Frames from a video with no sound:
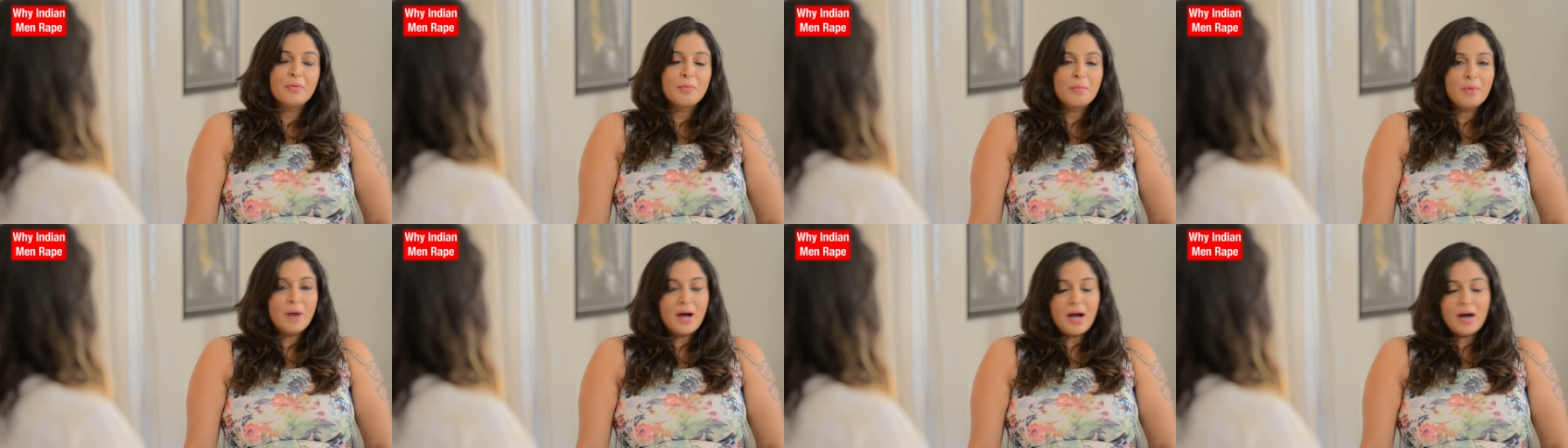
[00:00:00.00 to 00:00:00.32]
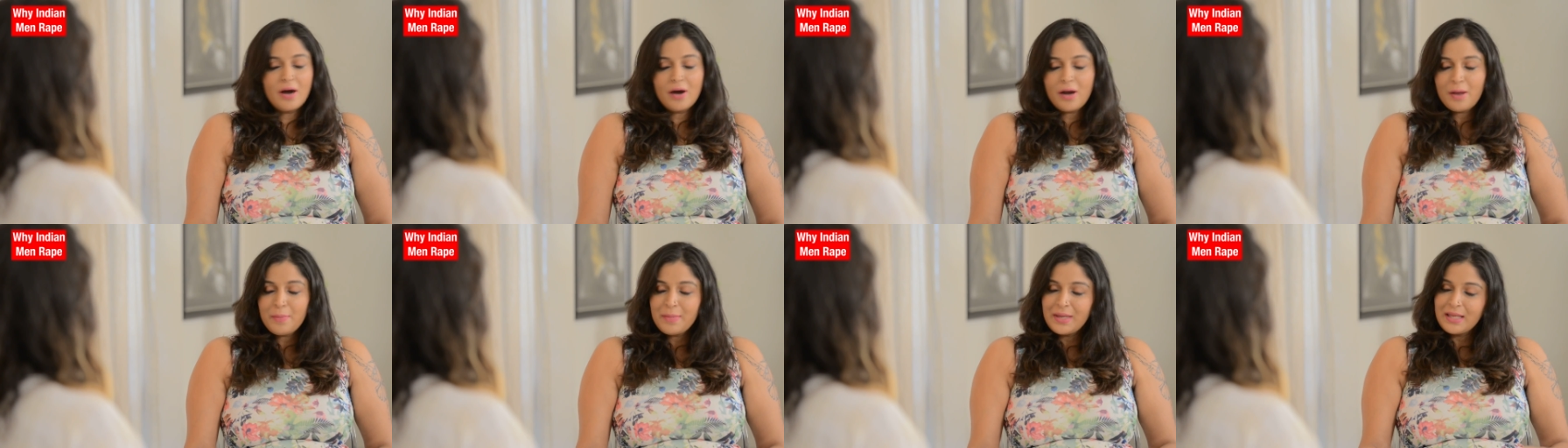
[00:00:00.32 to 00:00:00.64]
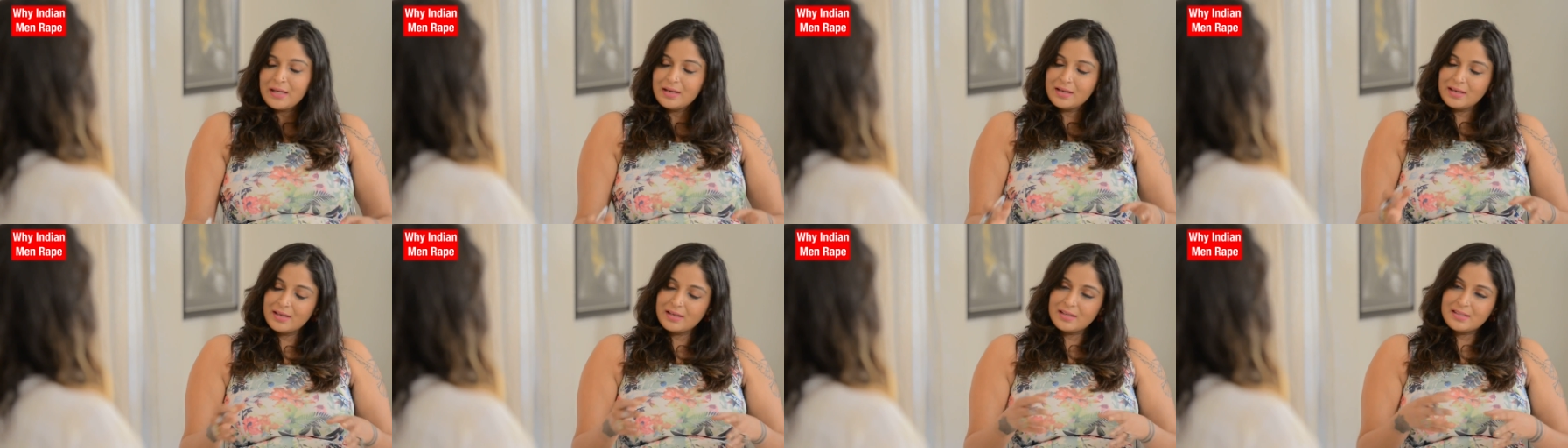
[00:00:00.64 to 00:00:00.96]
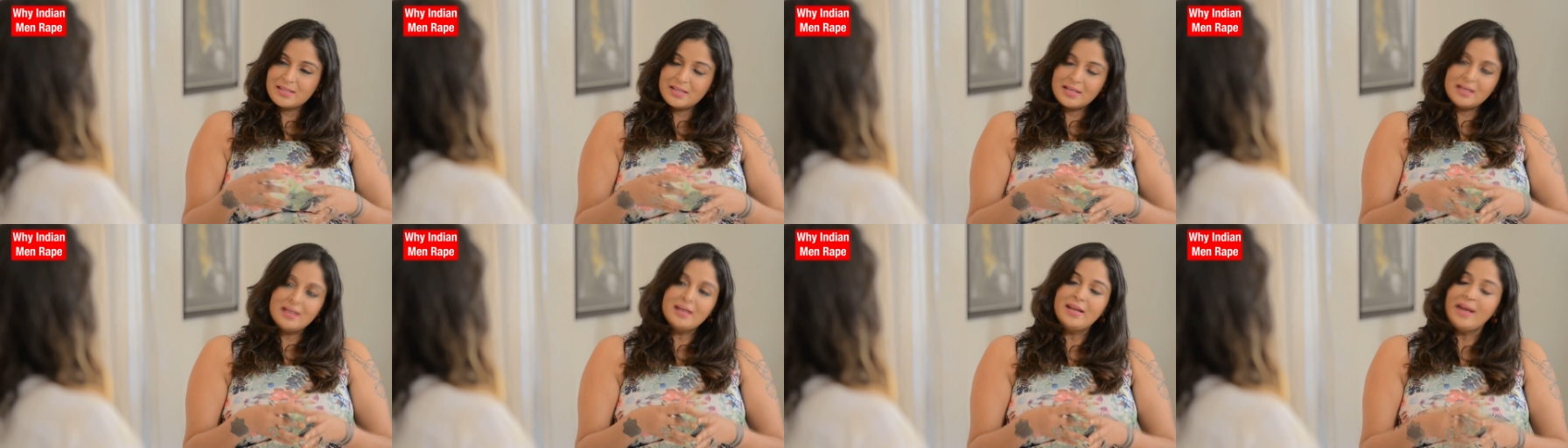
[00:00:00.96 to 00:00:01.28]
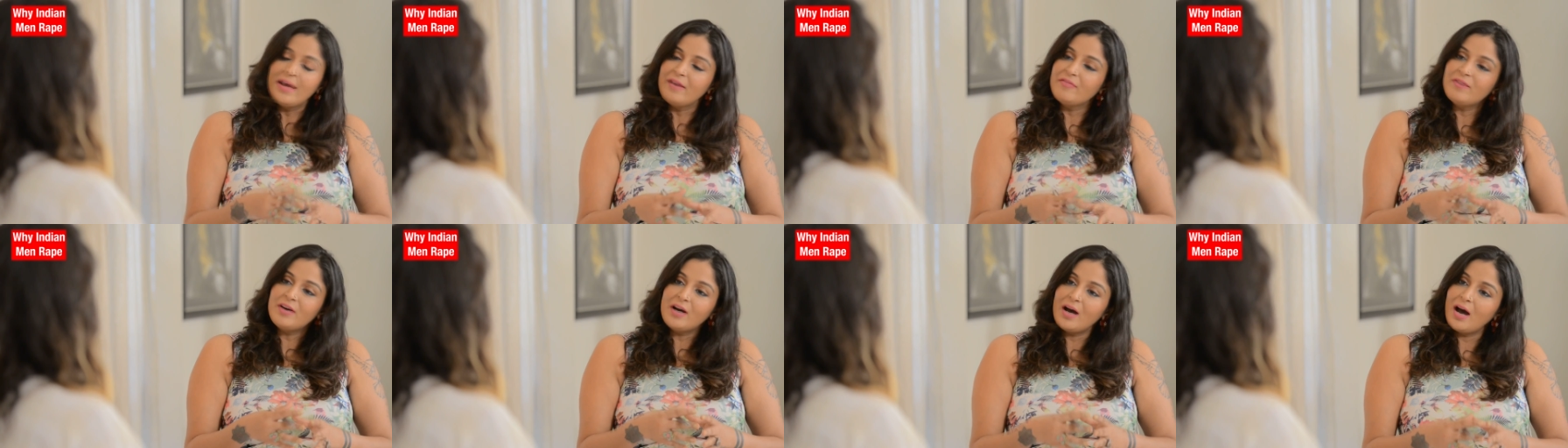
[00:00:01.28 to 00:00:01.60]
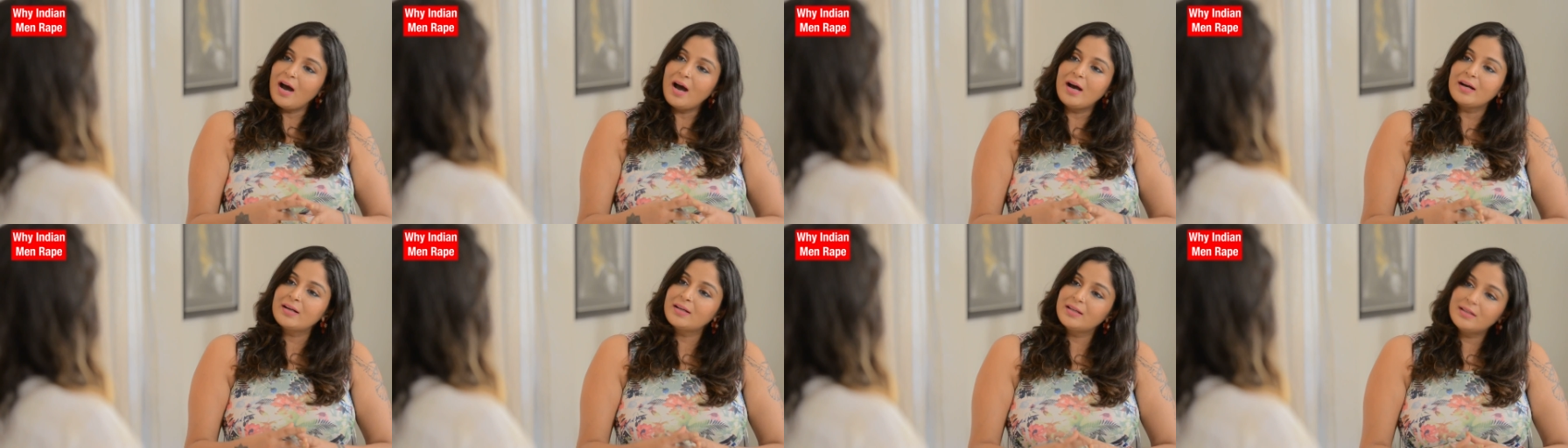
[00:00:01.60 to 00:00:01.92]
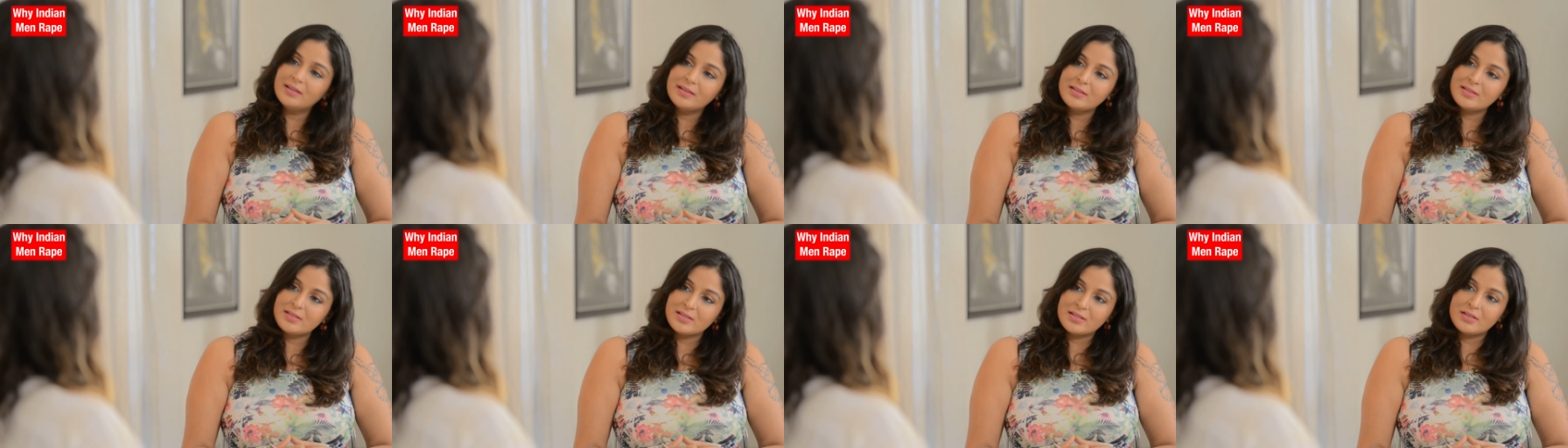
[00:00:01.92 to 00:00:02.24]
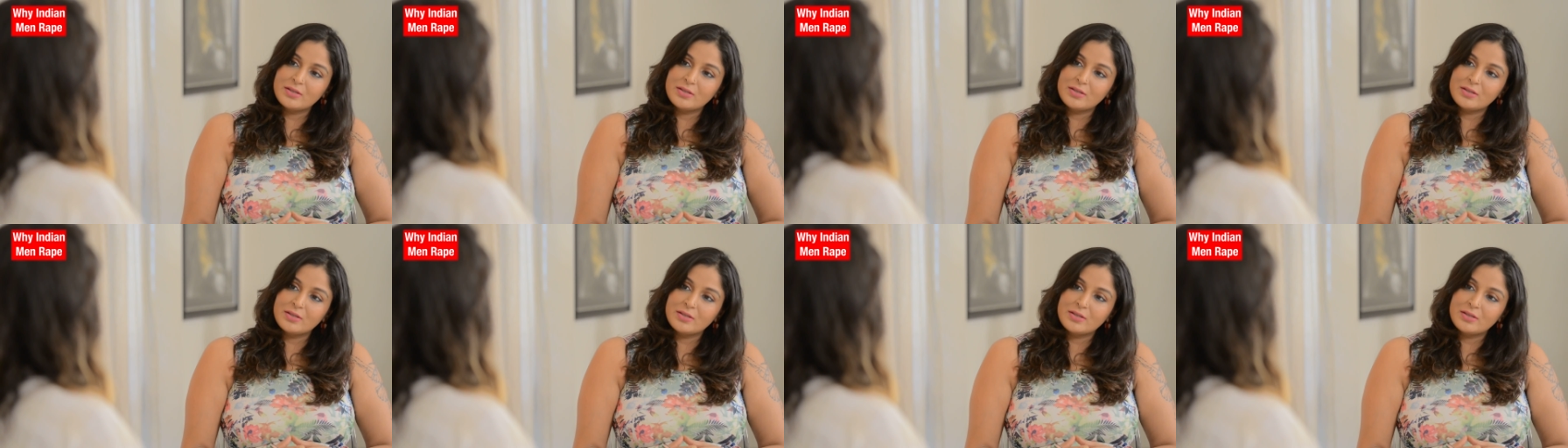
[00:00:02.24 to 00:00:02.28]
Wow, I mean, did it ever occur